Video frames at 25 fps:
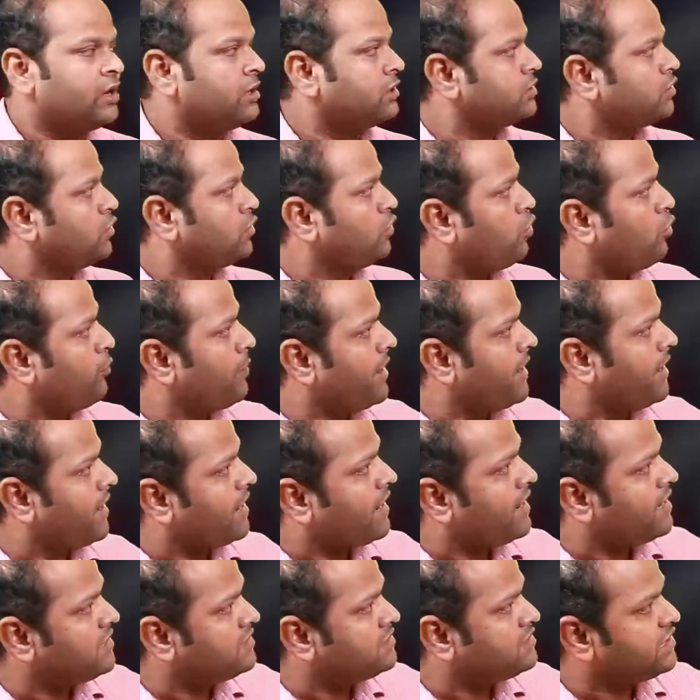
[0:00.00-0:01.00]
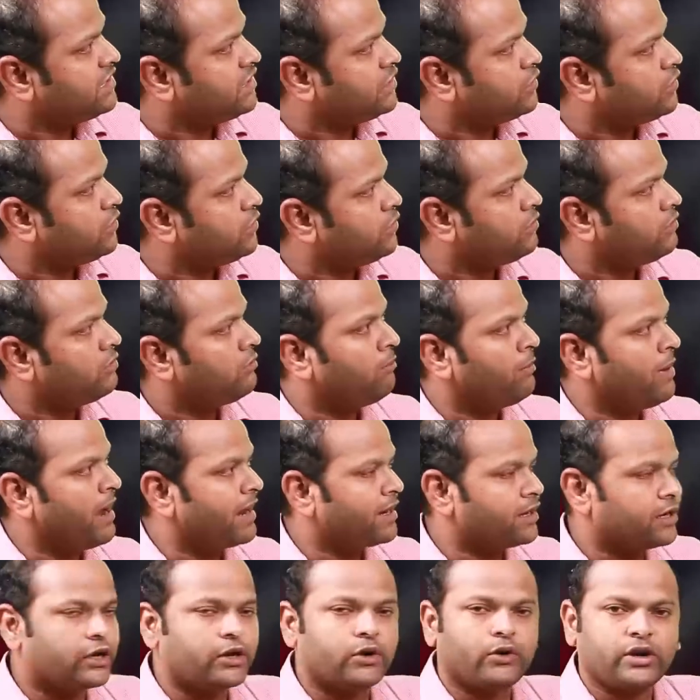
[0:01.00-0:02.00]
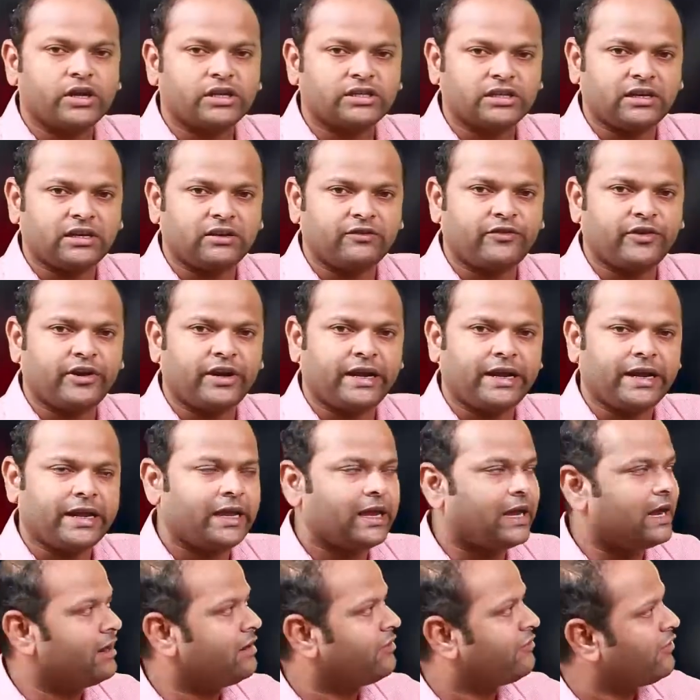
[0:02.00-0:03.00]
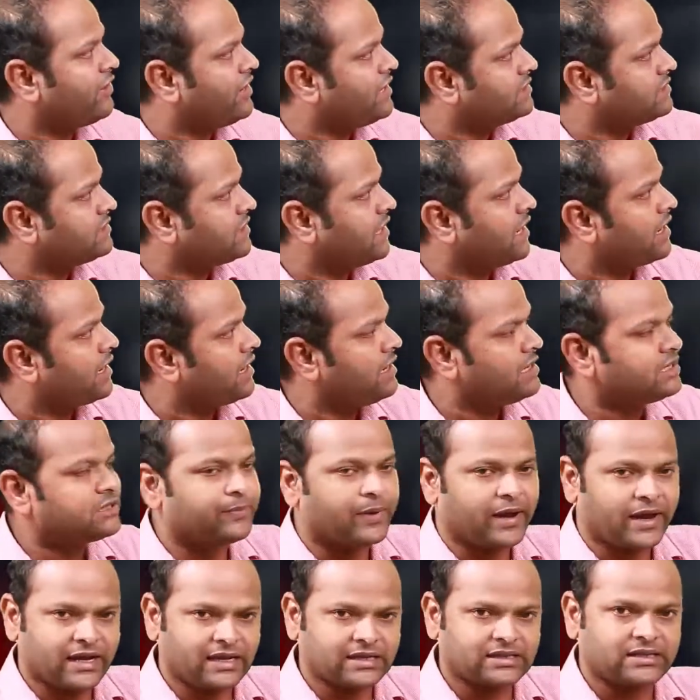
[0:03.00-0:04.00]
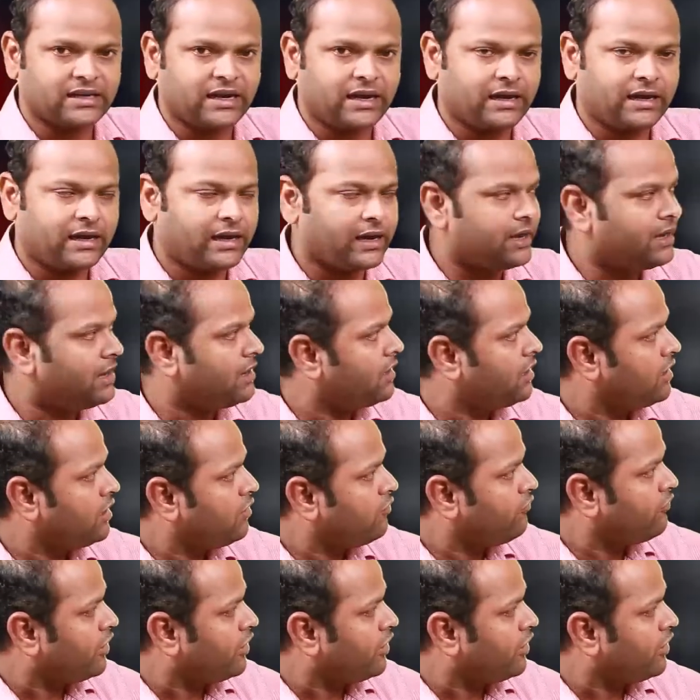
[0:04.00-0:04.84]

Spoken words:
So omega is 0, magnitude is infinity and phase angle is minus 90.